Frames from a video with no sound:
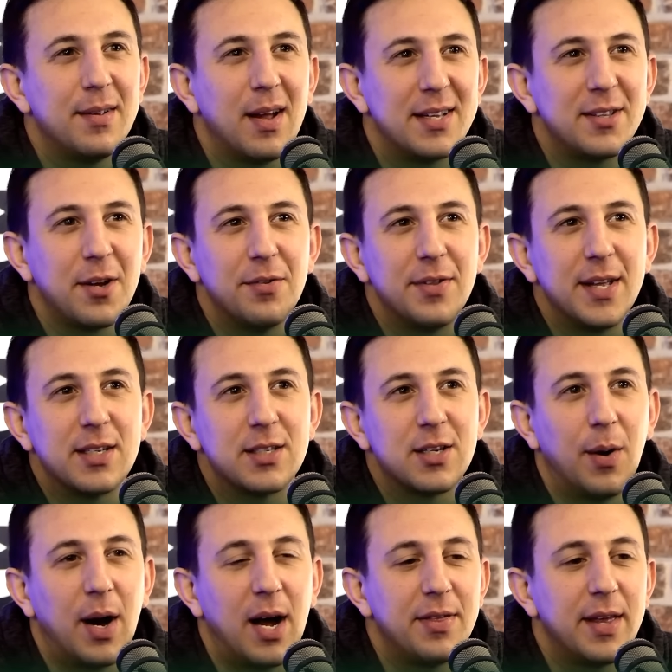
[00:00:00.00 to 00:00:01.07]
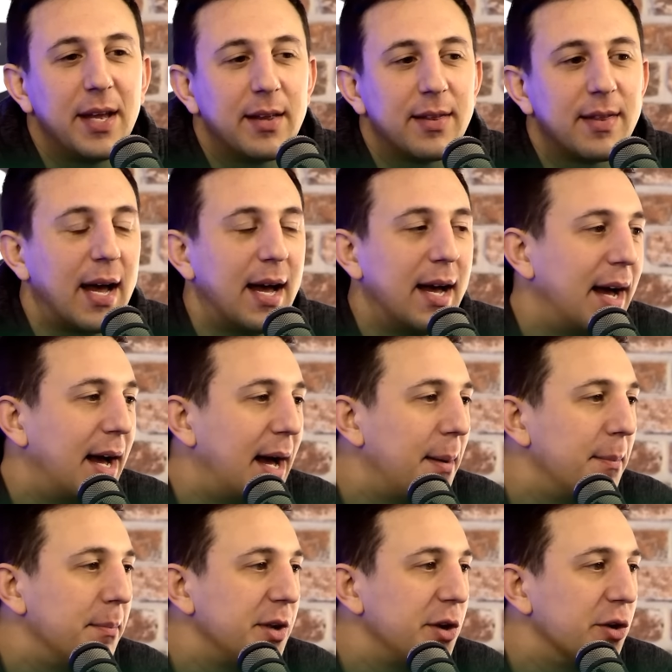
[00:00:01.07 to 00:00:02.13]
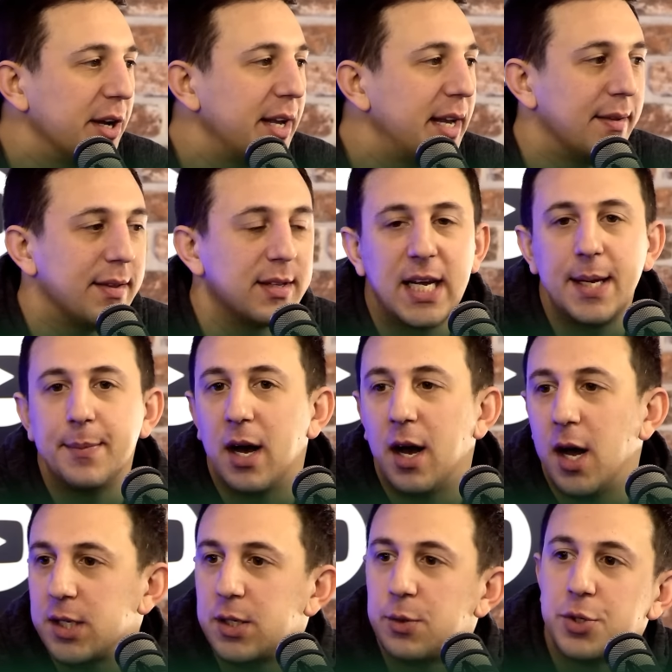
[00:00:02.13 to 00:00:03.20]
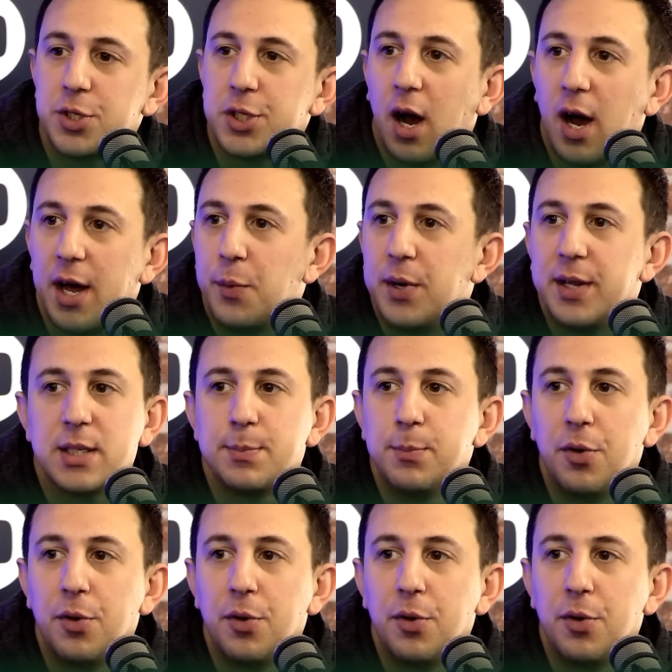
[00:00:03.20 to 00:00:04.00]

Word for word: I don't think so. I think that um, you're looking at the team that Arsenal started with. It's more